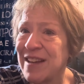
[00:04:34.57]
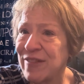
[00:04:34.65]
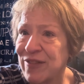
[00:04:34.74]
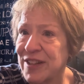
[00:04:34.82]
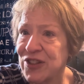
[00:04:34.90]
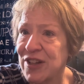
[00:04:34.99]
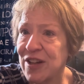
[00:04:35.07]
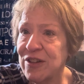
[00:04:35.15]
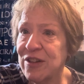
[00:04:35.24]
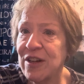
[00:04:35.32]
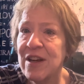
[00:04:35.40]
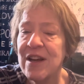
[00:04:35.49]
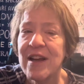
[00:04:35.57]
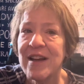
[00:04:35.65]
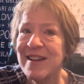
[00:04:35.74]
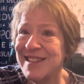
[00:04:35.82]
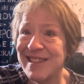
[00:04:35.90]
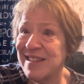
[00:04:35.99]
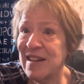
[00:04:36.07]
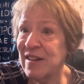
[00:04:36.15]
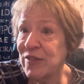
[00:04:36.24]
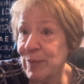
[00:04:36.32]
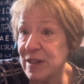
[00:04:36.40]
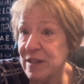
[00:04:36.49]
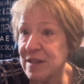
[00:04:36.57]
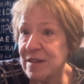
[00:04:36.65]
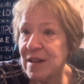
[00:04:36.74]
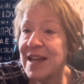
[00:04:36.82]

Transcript: it flesh color because it's not everybody's,